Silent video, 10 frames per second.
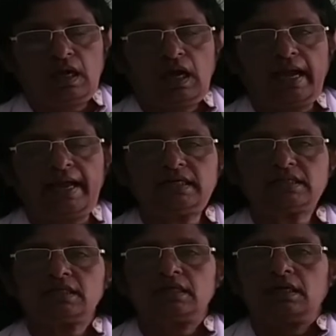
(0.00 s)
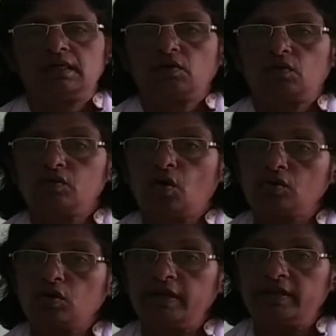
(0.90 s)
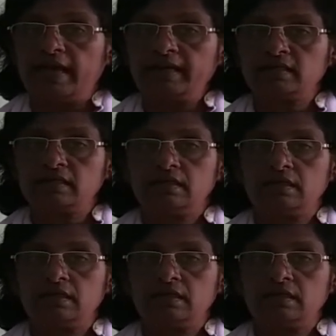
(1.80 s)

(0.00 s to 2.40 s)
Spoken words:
And not only that,